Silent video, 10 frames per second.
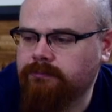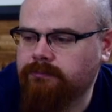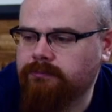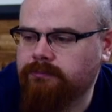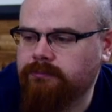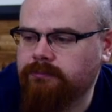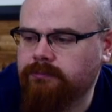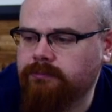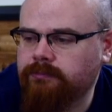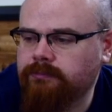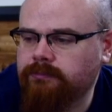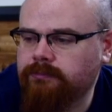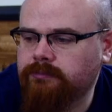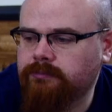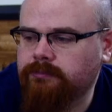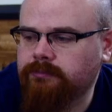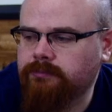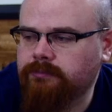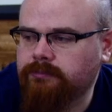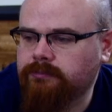
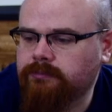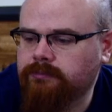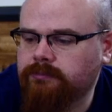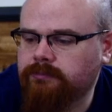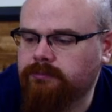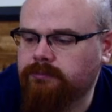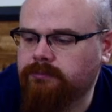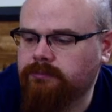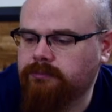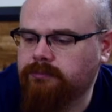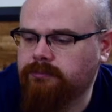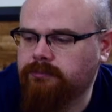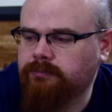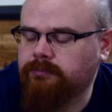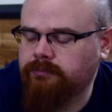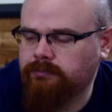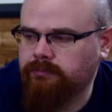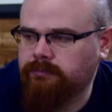No words are spoken by the person on screen.